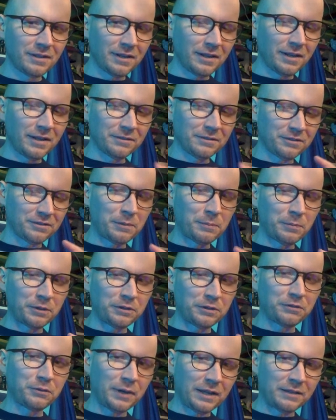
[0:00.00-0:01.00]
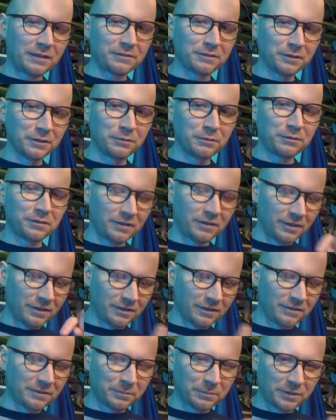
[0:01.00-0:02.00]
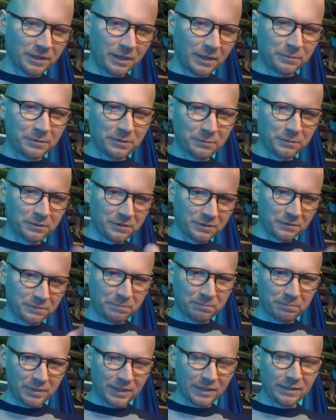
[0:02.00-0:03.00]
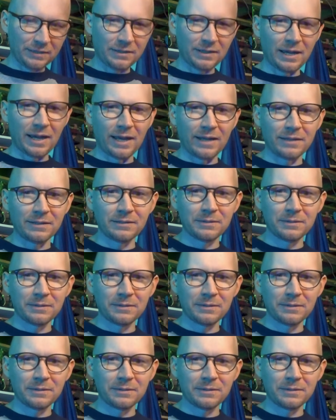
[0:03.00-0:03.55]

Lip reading: and somewhat translucent, and sometimes he would just pick at that.